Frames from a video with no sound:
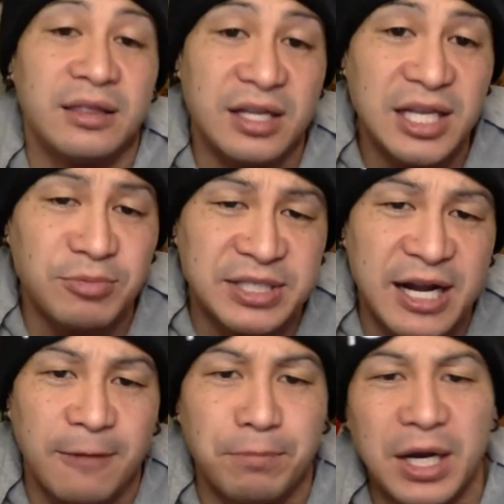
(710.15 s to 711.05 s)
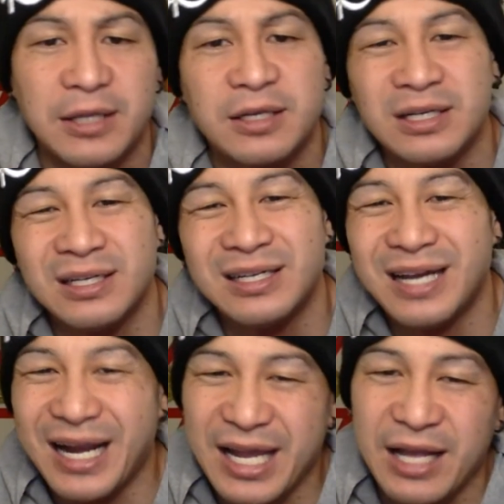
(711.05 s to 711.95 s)
The need was there. But
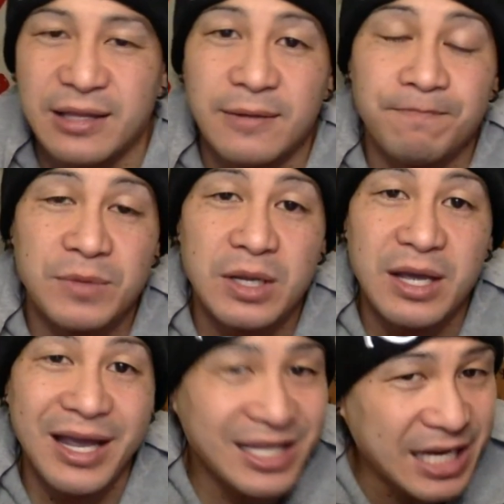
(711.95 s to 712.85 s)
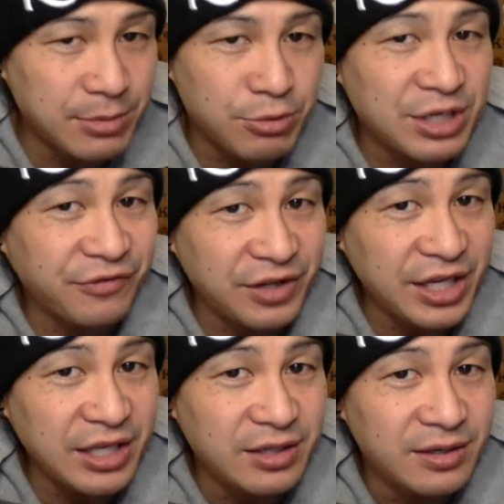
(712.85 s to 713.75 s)
again, anytime you reach for
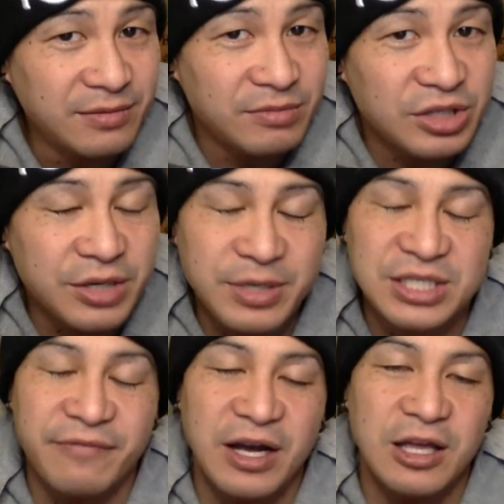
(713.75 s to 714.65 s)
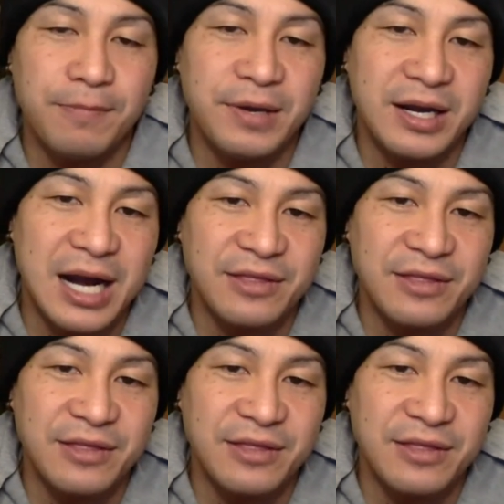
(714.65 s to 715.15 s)
need, you diminish the value of pick.